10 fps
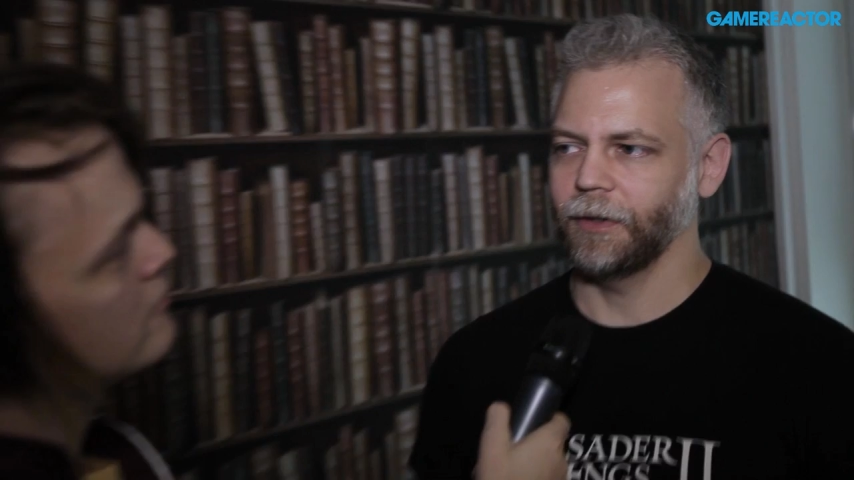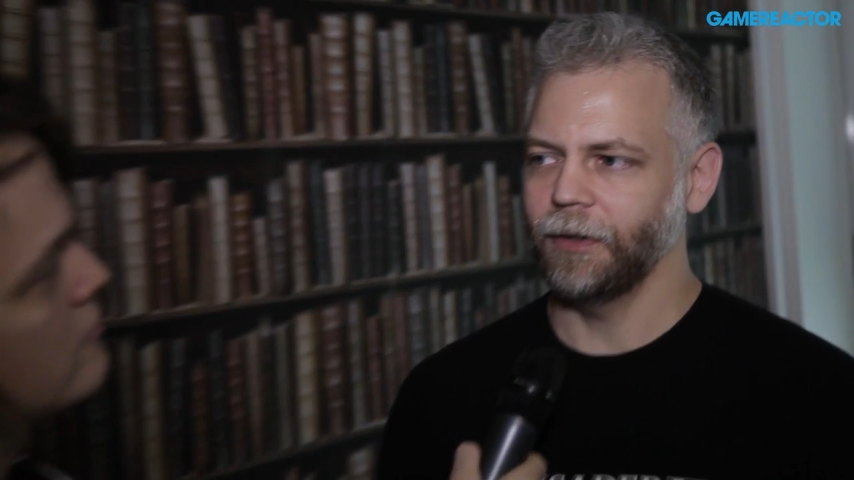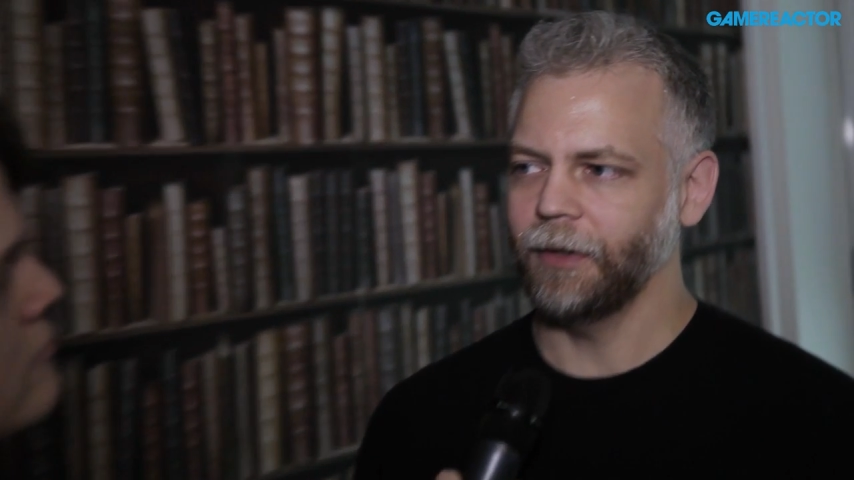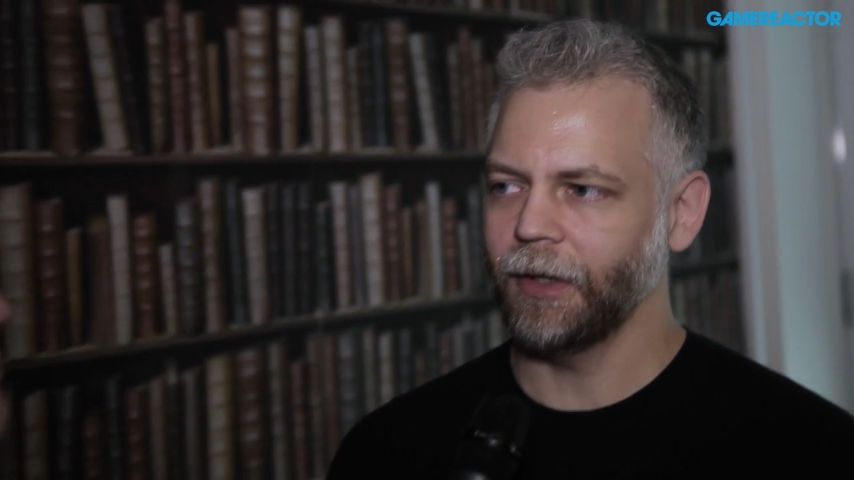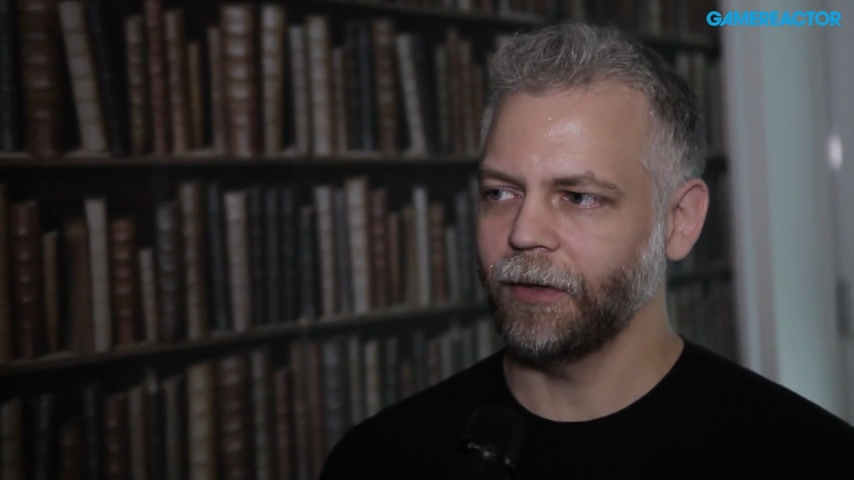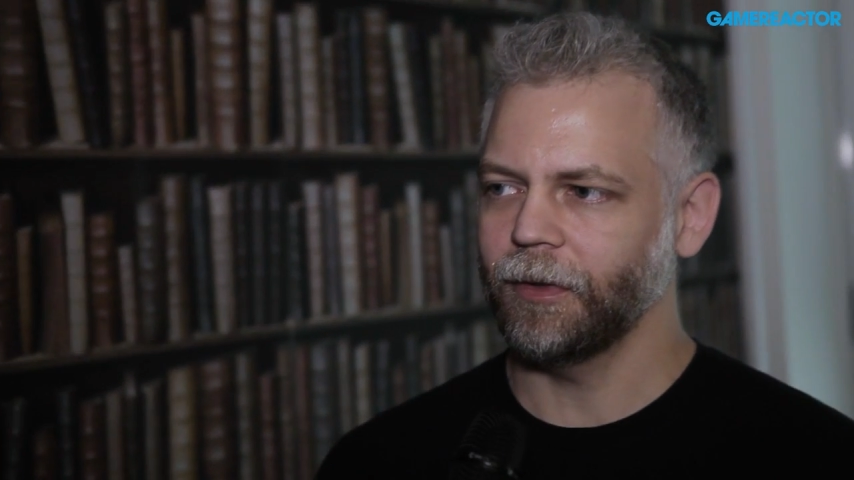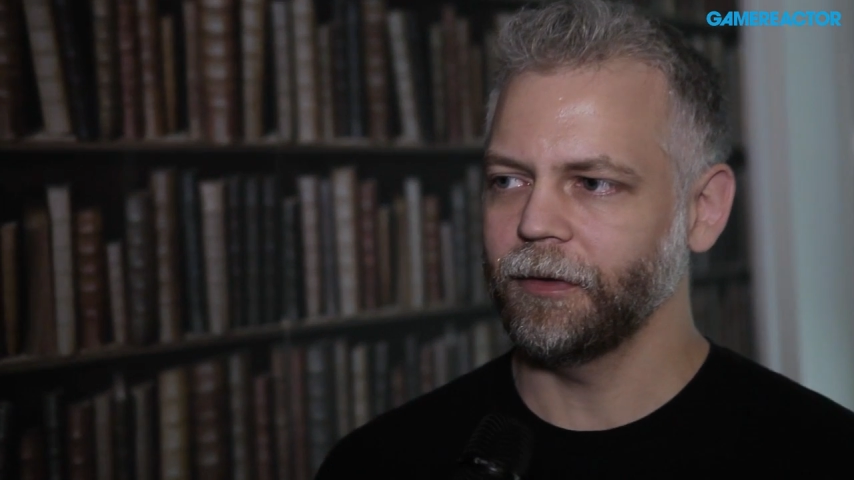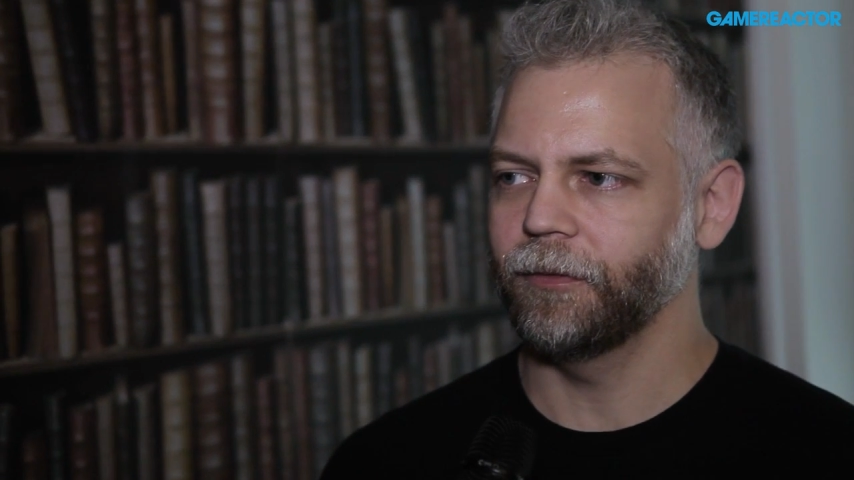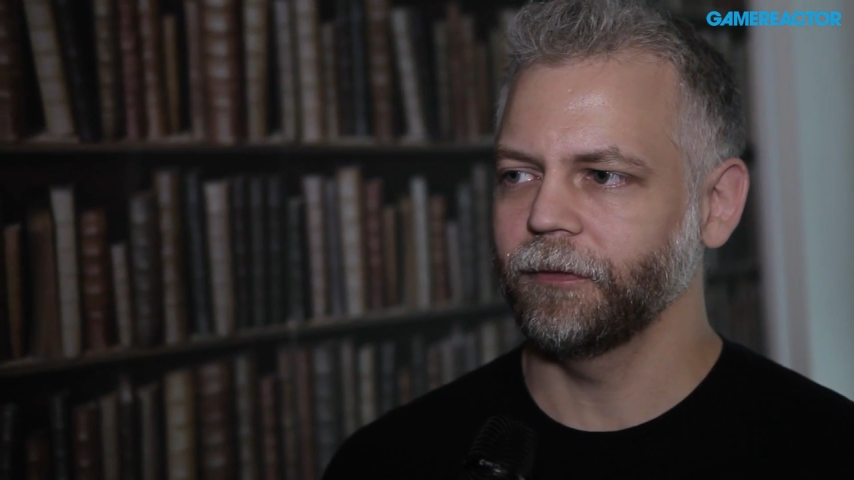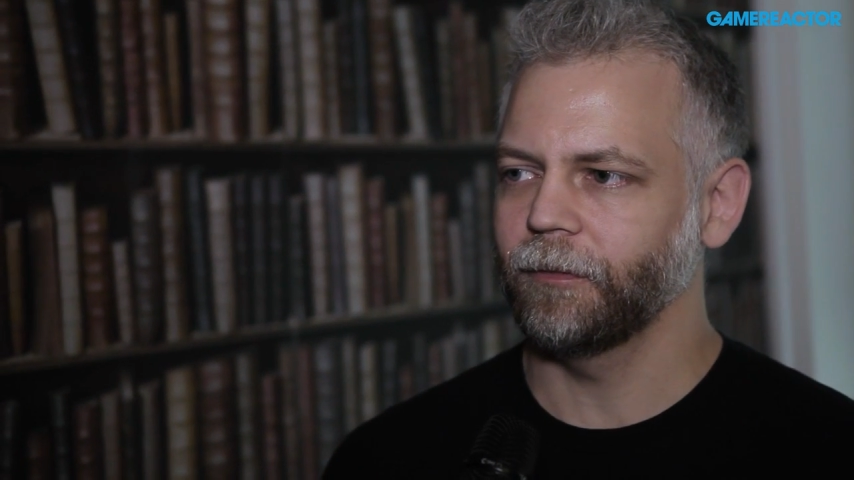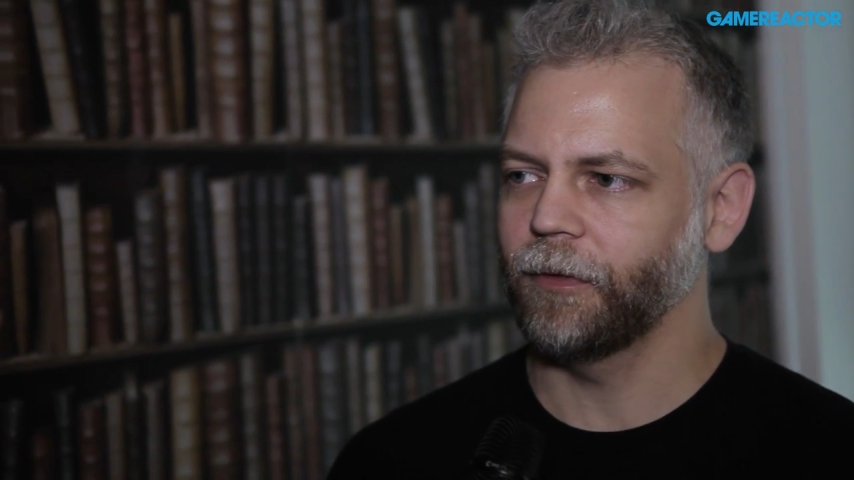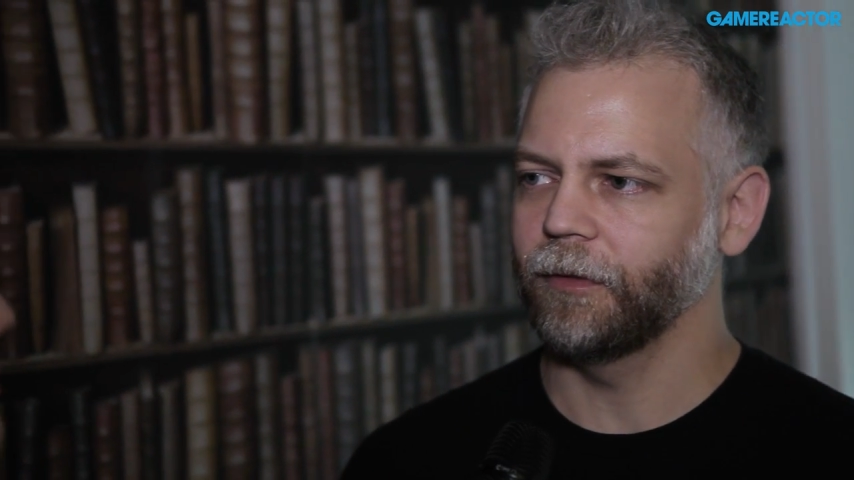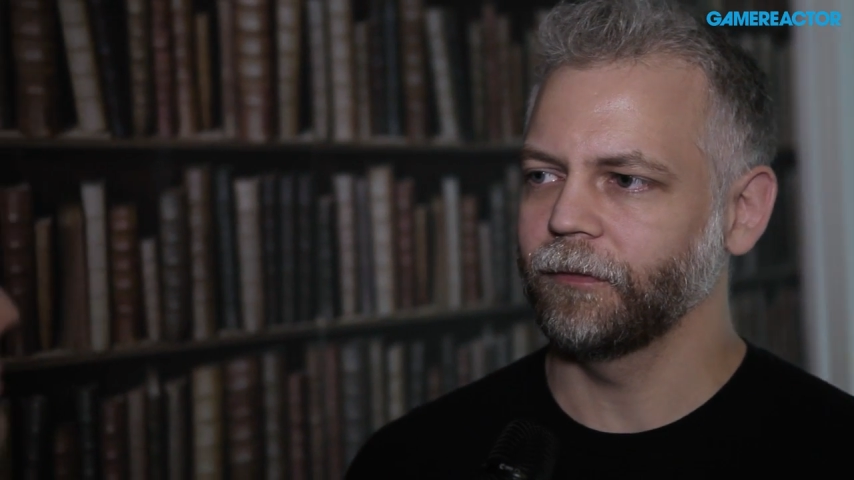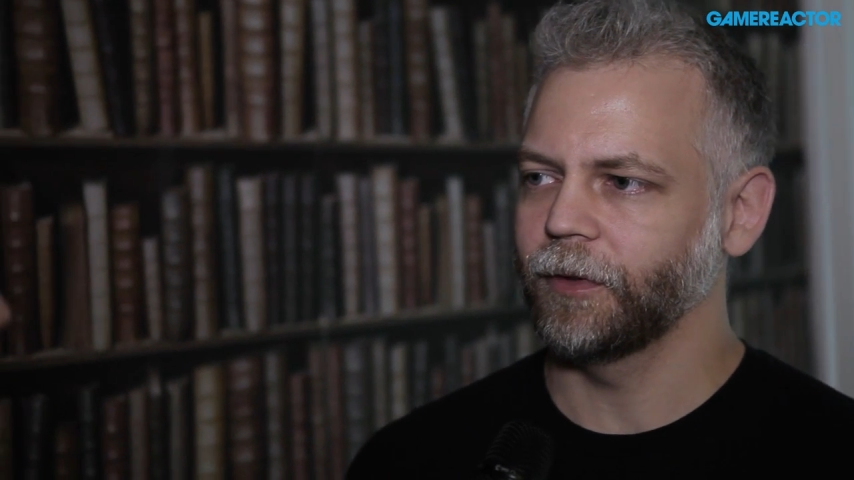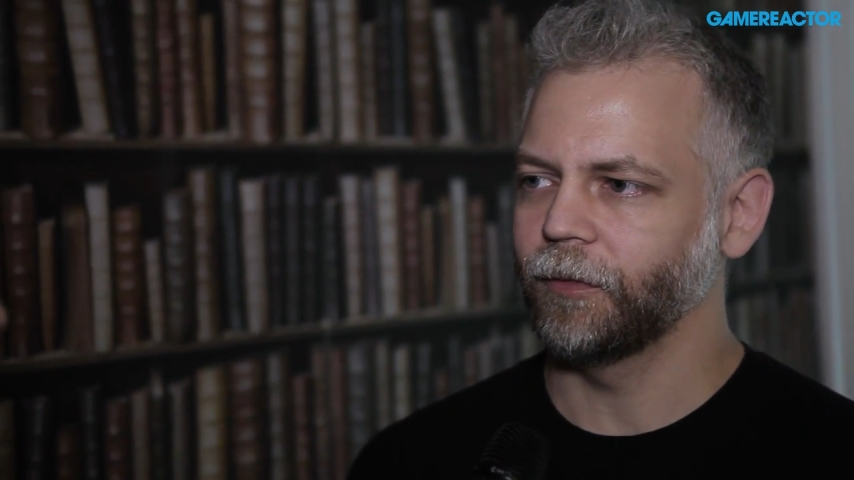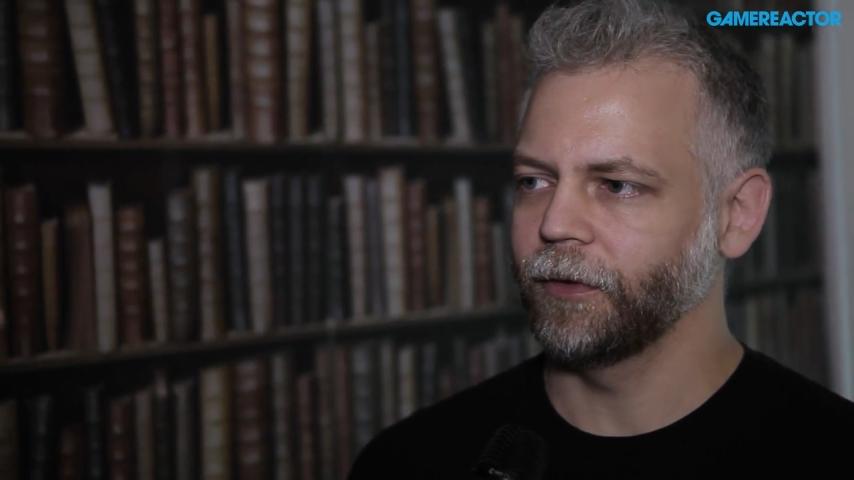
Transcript: Yeah, well, there were some things we were